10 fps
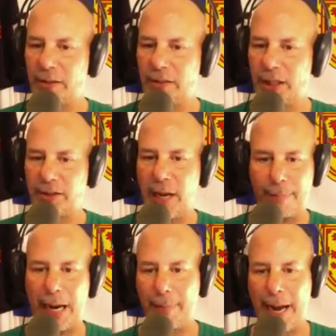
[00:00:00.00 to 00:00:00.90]
does not
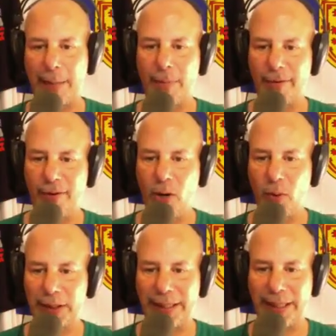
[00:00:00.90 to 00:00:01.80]
buy back my phone
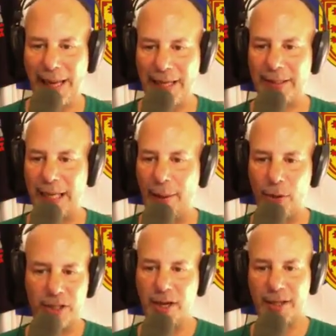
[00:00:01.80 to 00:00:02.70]
like they did last time
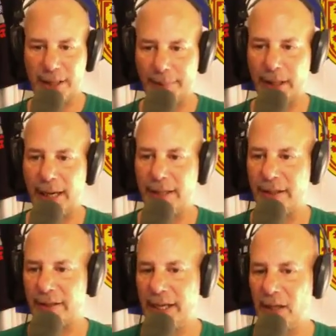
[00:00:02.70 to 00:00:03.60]
or does not subsidize
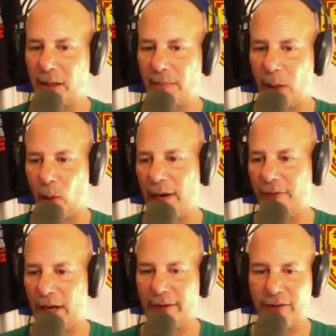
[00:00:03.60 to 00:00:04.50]
the sale, my
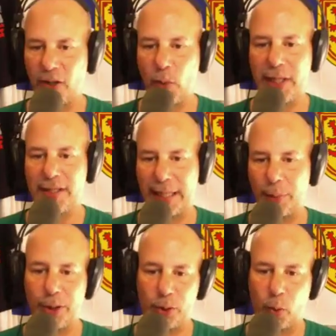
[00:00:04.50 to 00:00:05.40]
wife and I feel we can stay
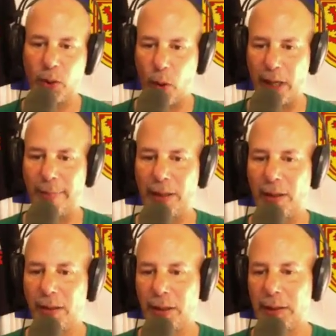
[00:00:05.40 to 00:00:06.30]
with this one quite a bit
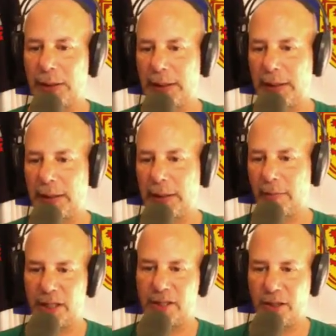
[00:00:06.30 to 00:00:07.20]
longer.
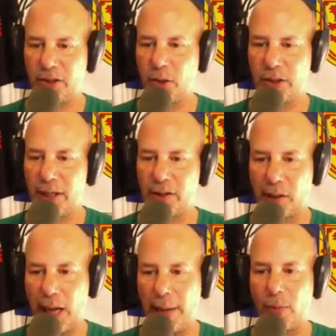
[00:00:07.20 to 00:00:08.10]
My sons use theirs a
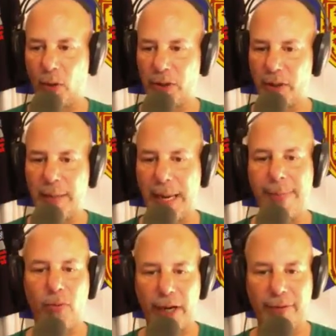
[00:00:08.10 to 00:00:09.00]
lot more, so they may
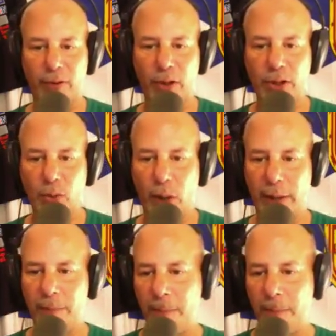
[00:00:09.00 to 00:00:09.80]
be ready for a new one.